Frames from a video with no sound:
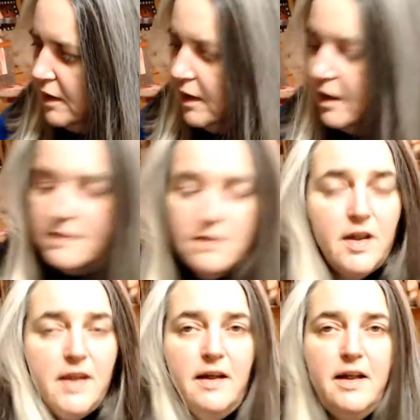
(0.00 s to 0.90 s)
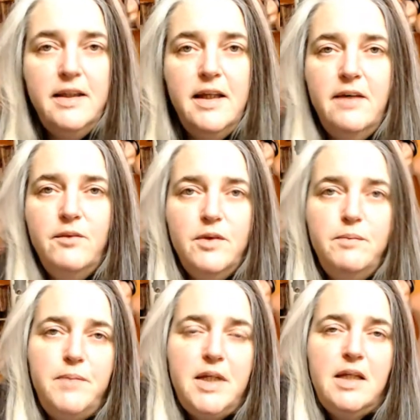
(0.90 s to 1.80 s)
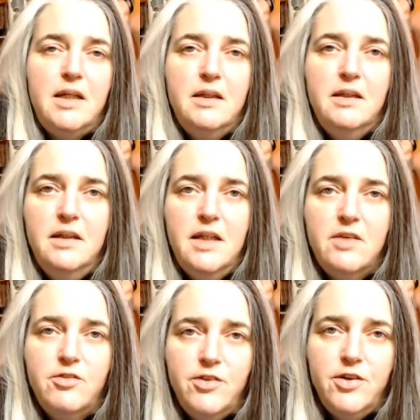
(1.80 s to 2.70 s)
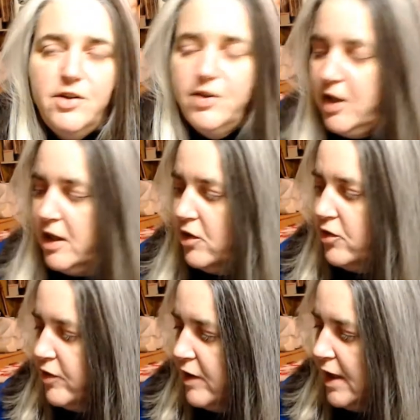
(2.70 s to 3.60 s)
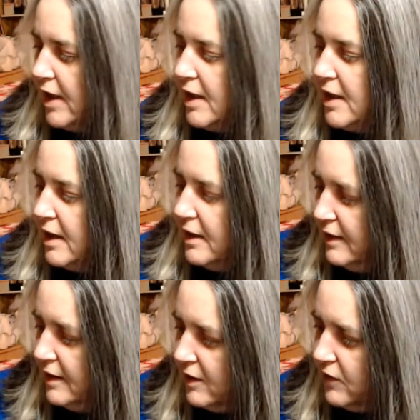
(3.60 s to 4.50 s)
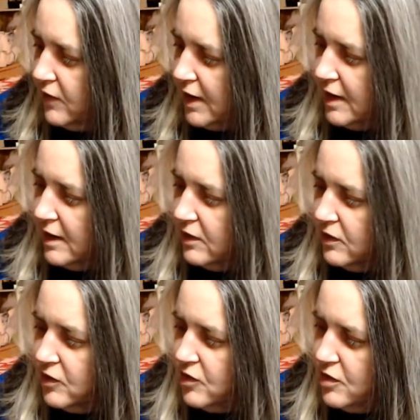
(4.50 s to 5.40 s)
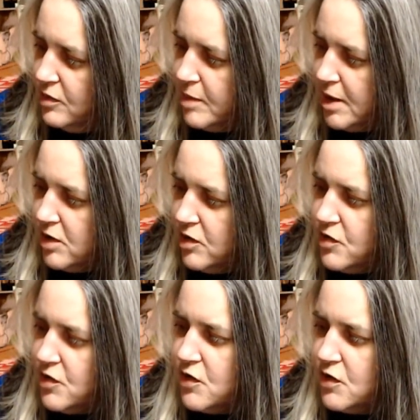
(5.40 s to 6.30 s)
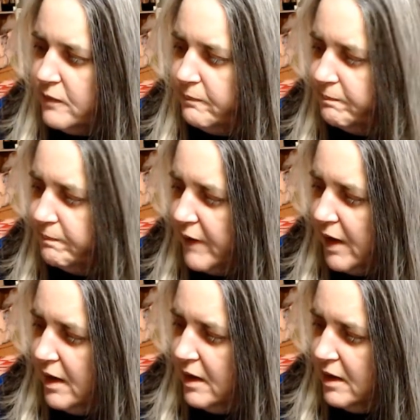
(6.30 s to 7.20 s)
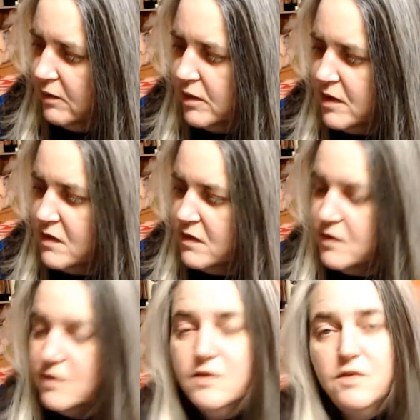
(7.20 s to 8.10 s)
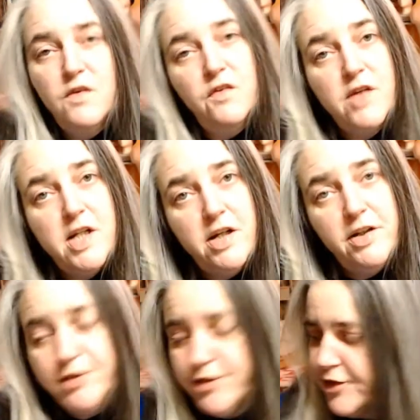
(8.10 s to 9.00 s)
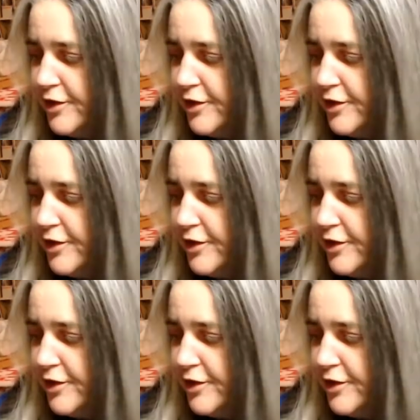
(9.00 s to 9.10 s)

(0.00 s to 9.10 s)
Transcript: So I thought that would be neat for an overlay. I think I only got 2 meters, and it was $3.